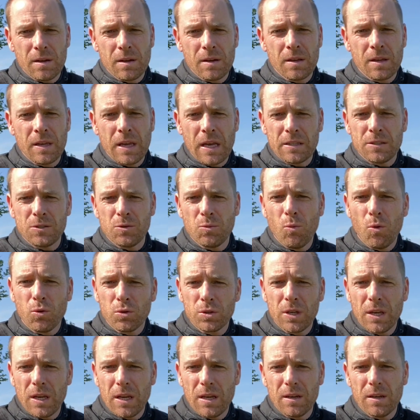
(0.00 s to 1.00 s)
gets
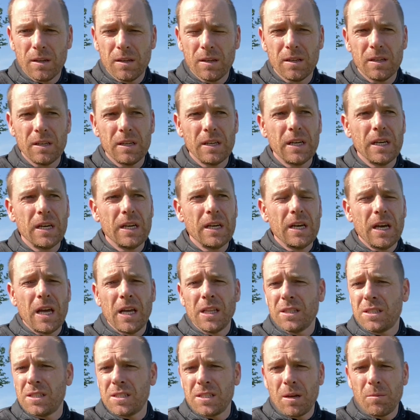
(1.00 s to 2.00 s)
water in,
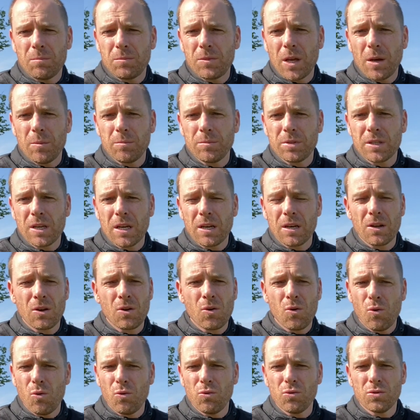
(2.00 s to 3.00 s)
and sometimes can
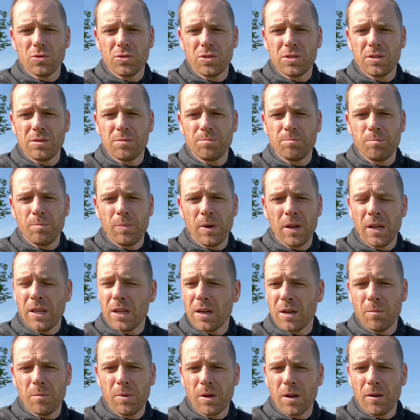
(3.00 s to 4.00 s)
cause a
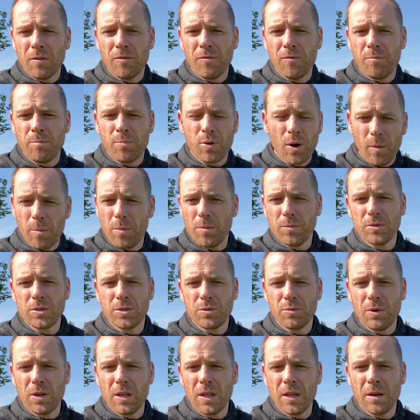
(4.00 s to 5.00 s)
little bit of problems
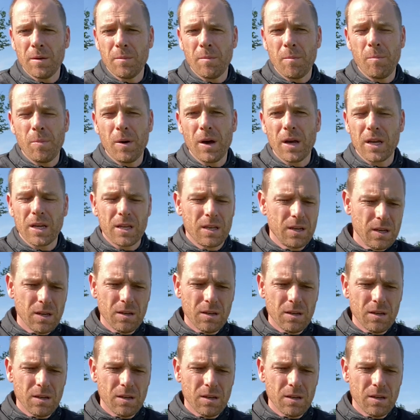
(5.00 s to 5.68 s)
with a bike.